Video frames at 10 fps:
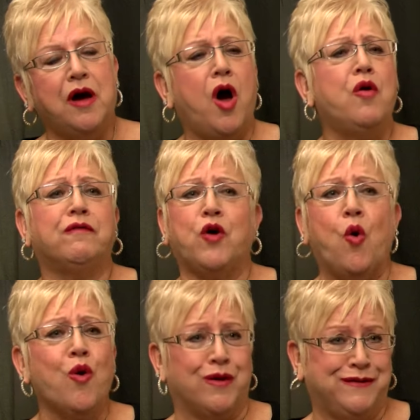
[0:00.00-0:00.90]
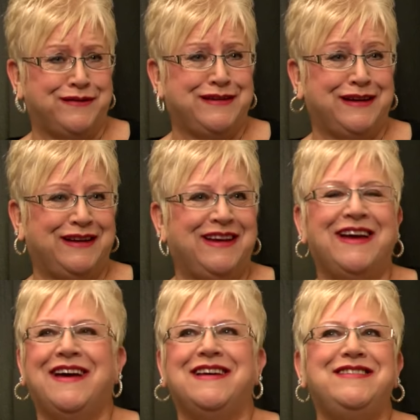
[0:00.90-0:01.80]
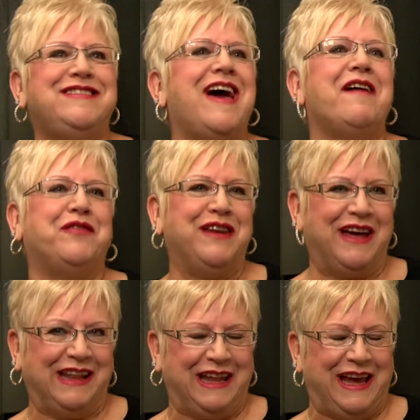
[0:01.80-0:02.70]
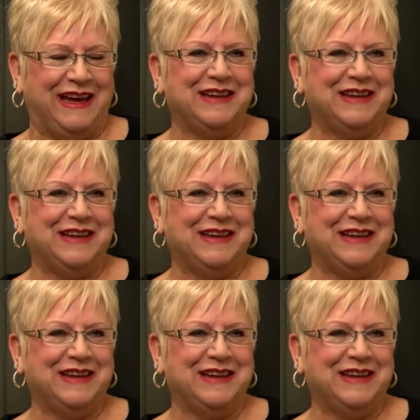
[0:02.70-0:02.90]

Oh, of course. Definitely.